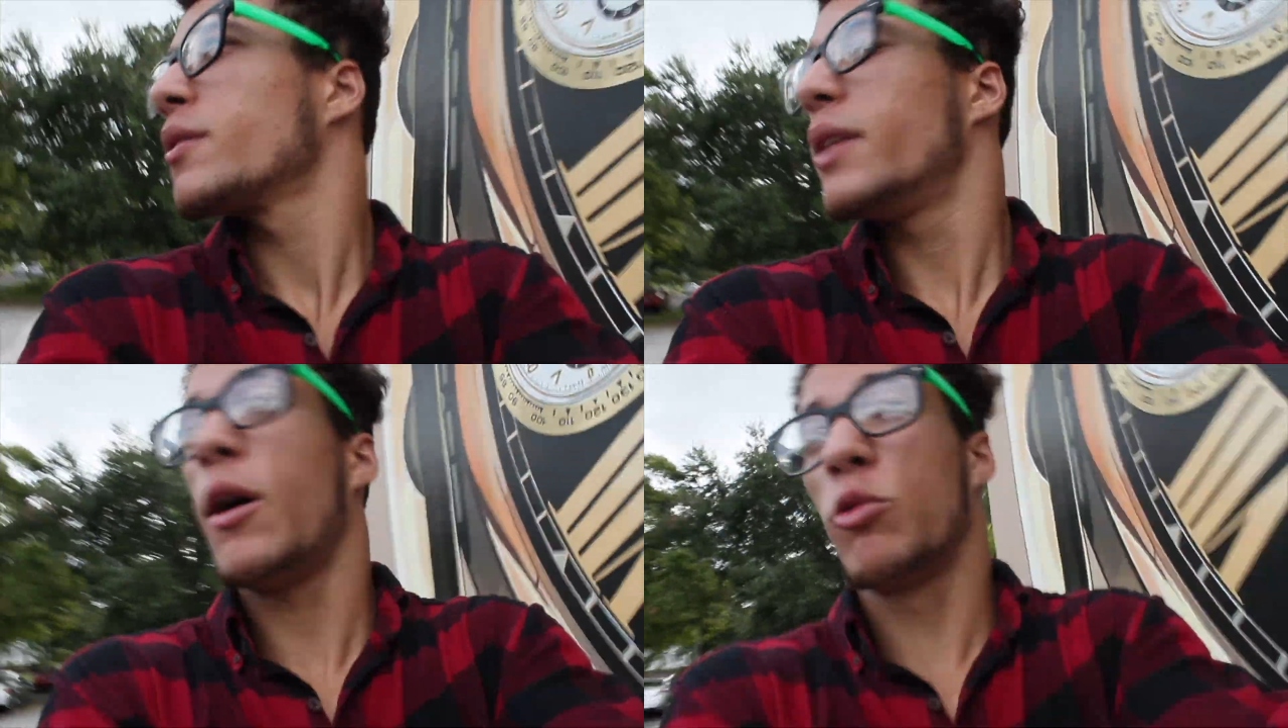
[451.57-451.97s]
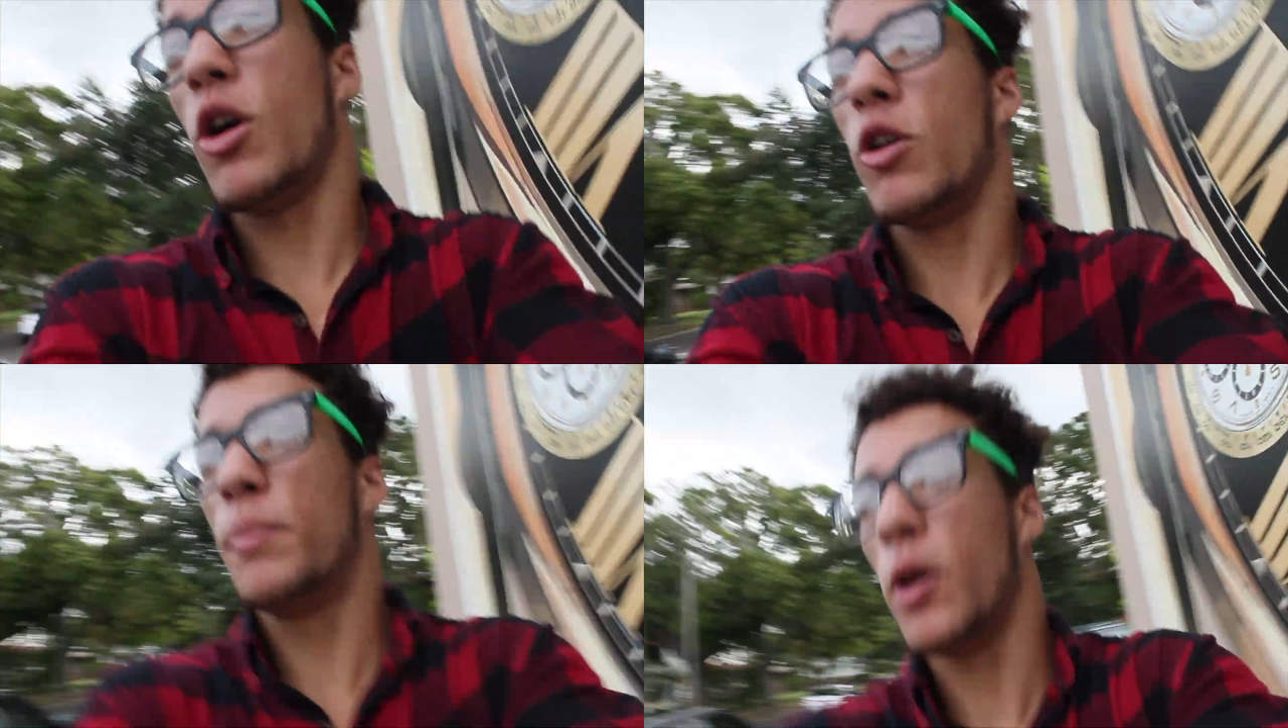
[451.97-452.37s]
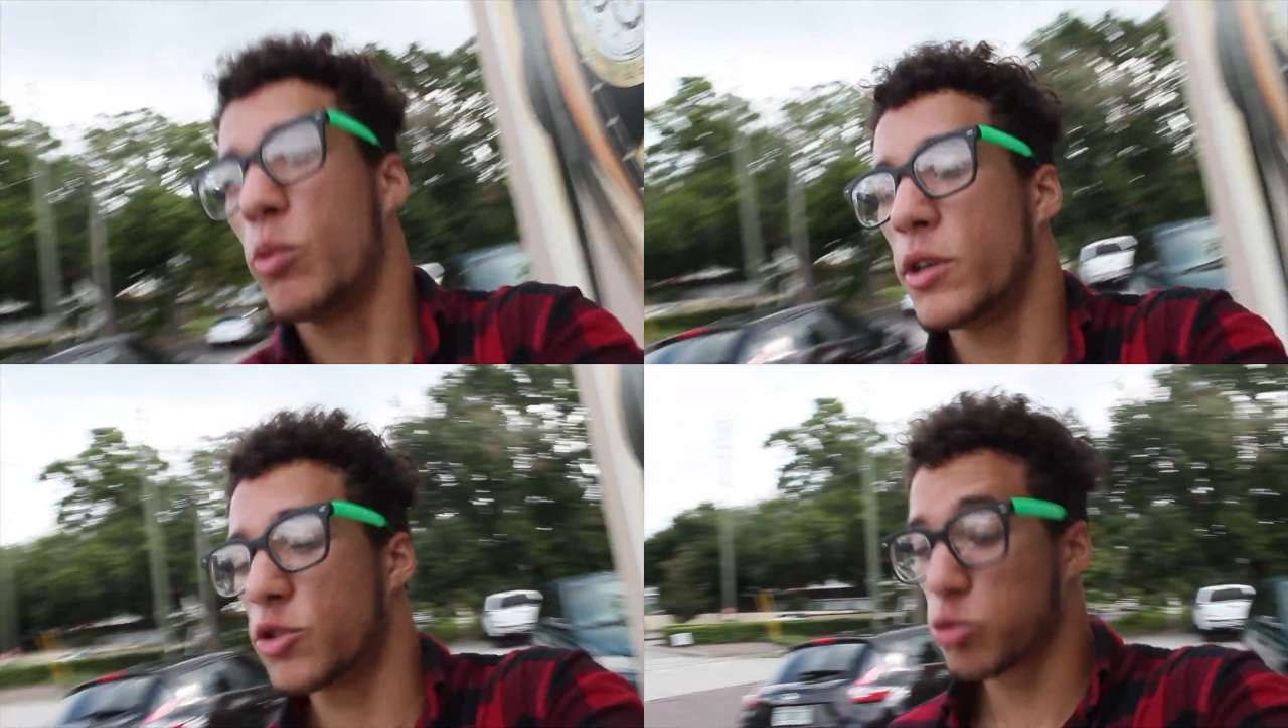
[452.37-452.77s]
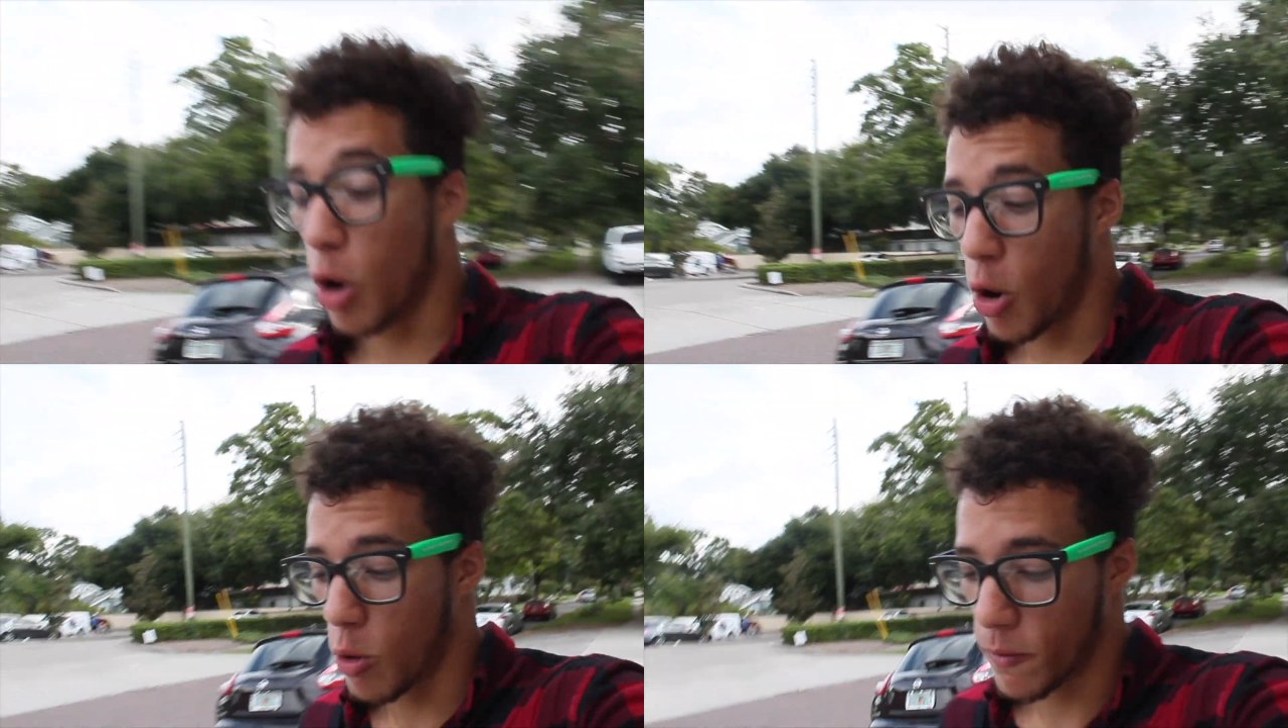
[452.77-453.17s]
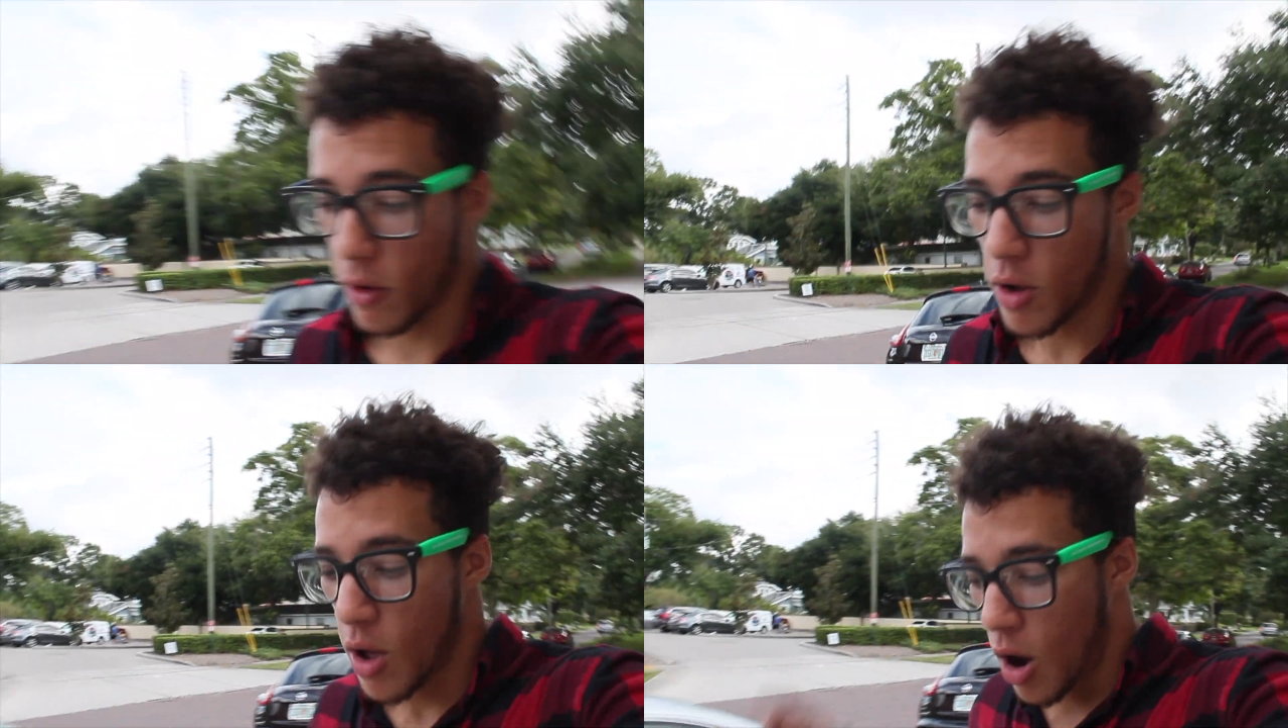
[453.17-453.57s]
not rode, but we
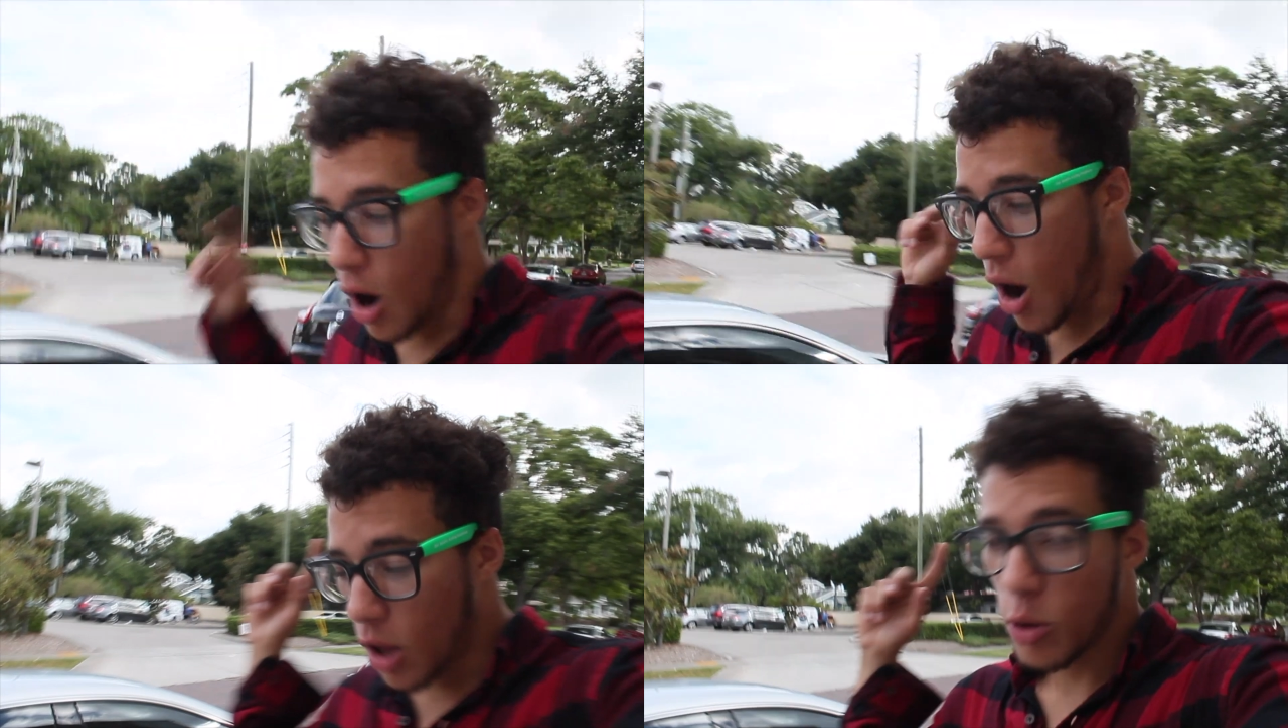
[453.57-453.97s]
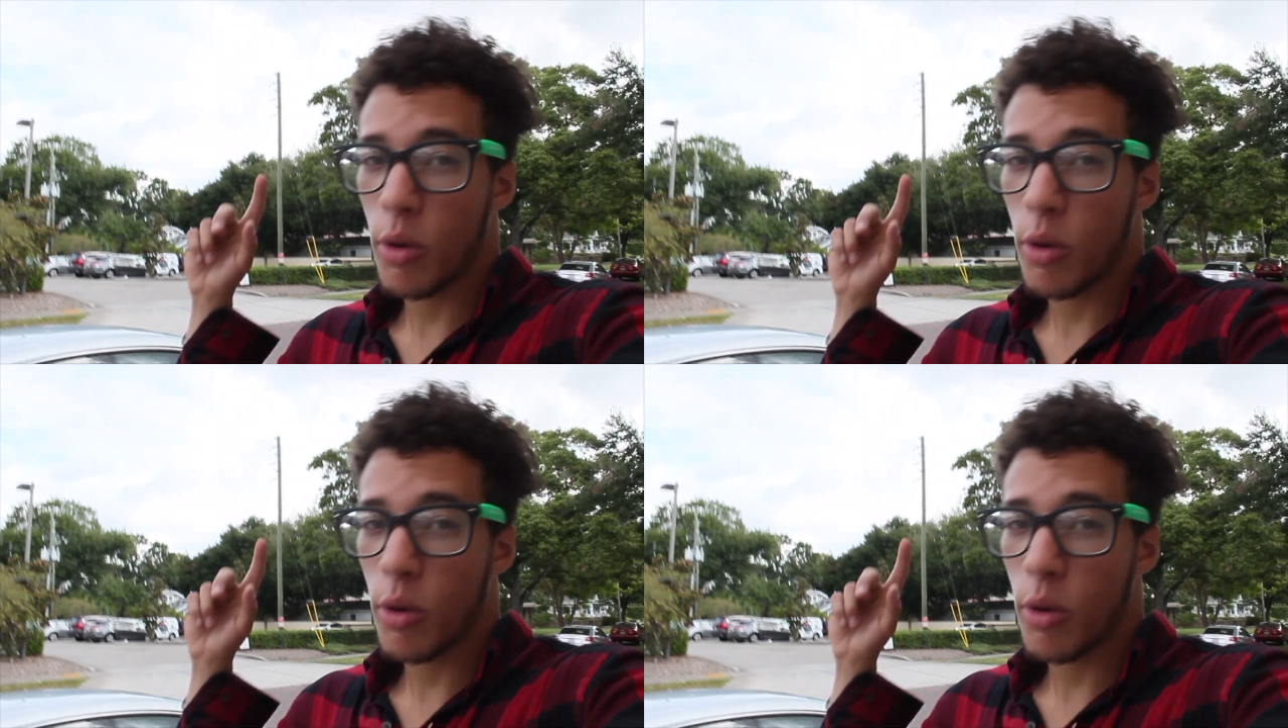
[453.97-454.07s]
drove all